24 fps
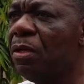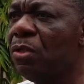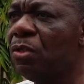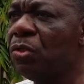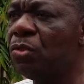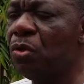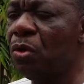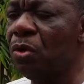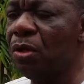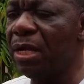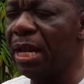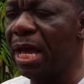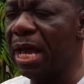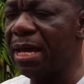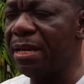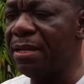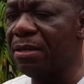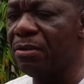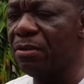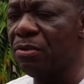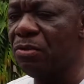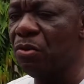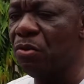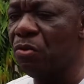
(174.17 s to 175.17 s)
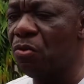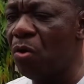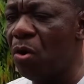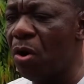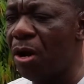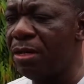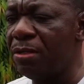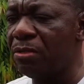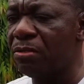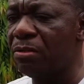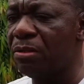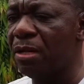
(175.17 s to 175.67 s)
So like you go
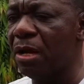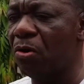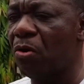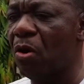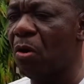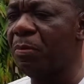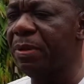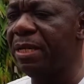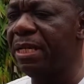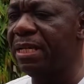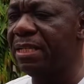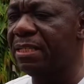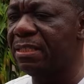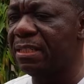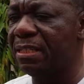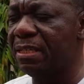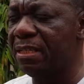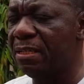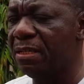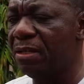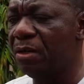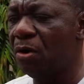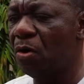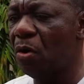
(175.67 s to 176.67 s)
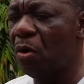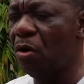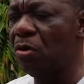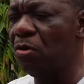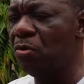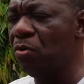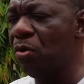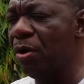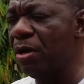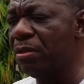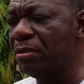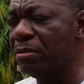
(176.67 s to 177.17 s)
into the community or you
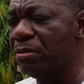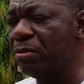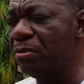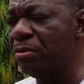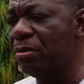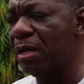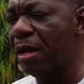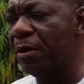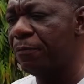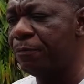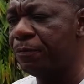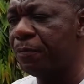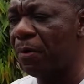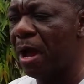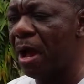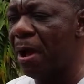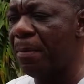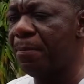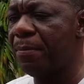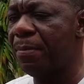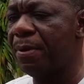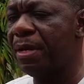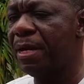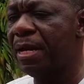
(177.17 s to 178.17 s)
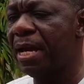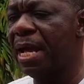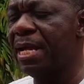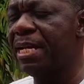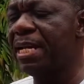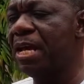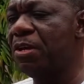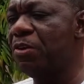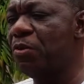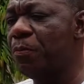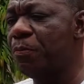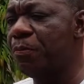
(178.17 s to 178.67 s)
go into a farm and
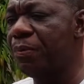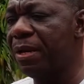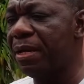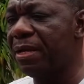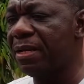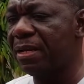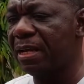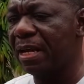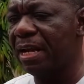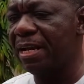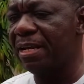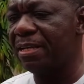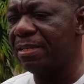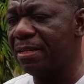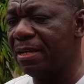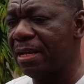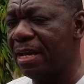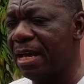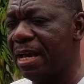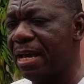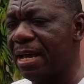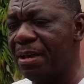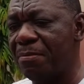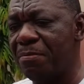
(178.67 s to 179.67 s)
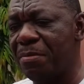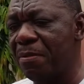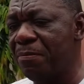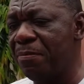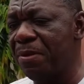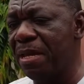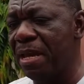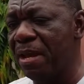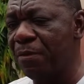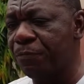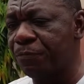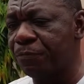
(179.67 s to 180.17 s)
then you pick
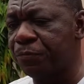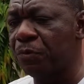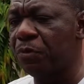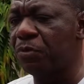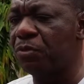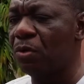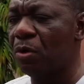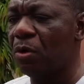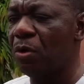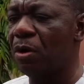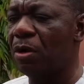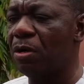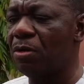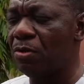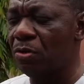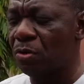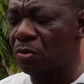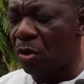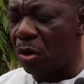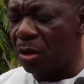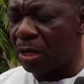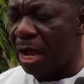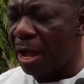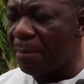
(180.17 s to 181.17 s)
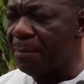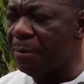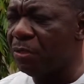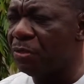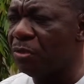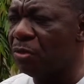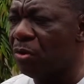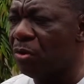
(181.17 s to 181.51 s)
maybe a fruit, or you come into